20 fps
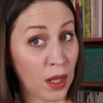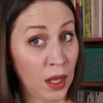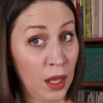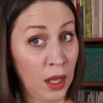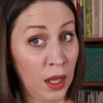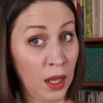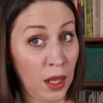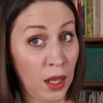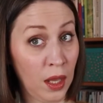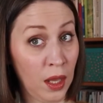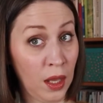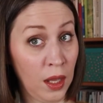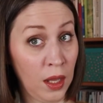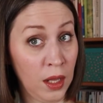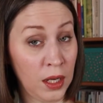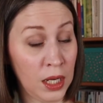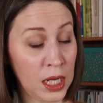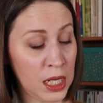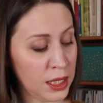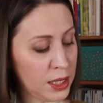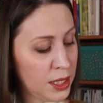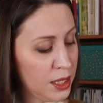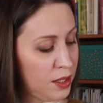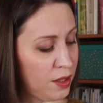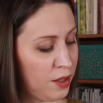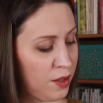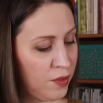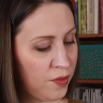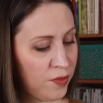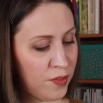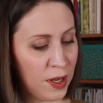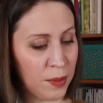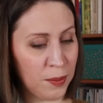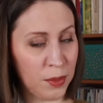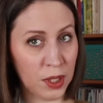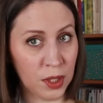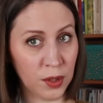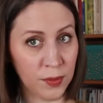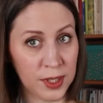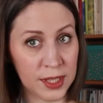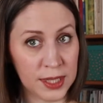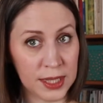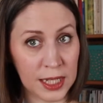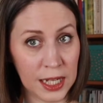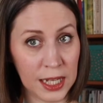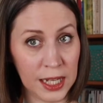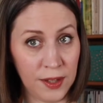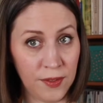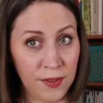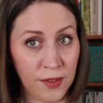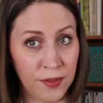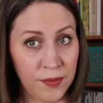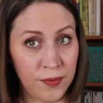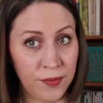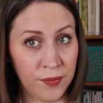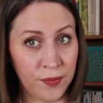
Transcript: knitted fabric of the sleeve.